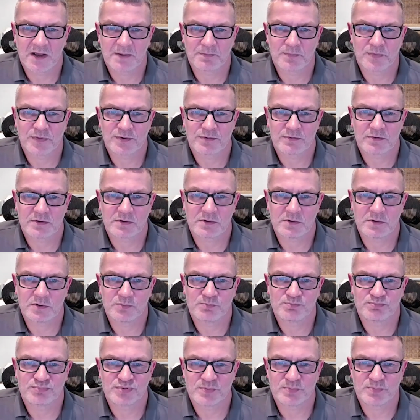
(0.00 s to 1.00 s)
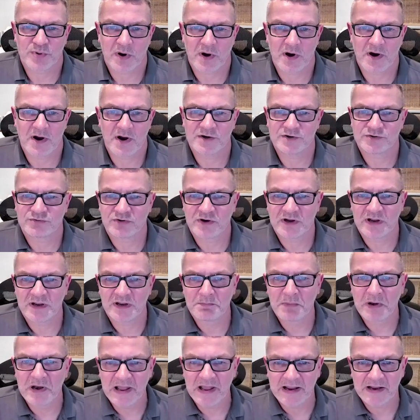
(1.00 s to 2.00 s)
through proprietary
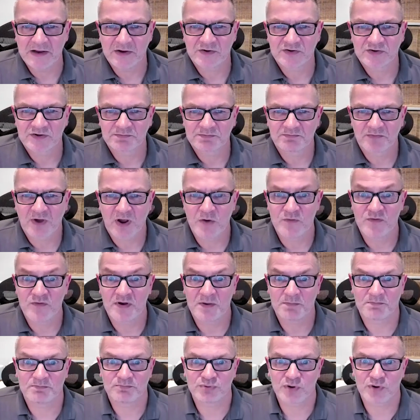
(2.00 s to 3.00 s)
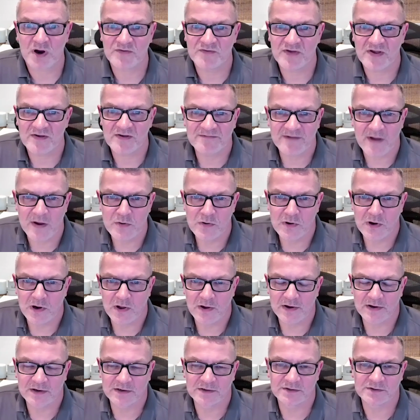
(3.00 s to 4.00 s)
links over private phone
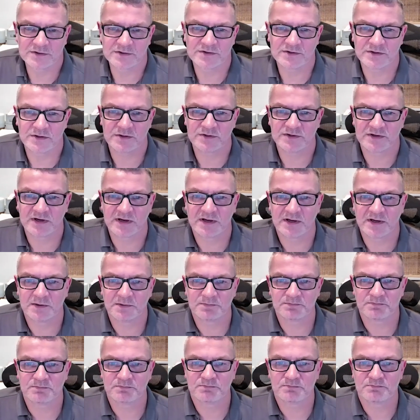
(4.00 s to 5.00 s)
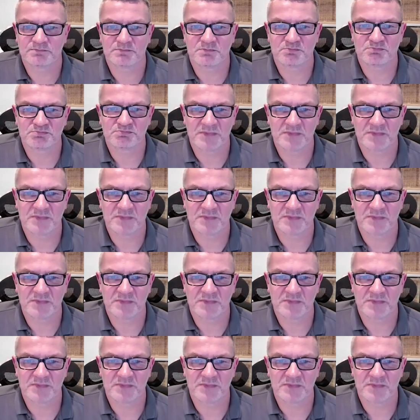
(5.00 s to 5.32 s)
lines using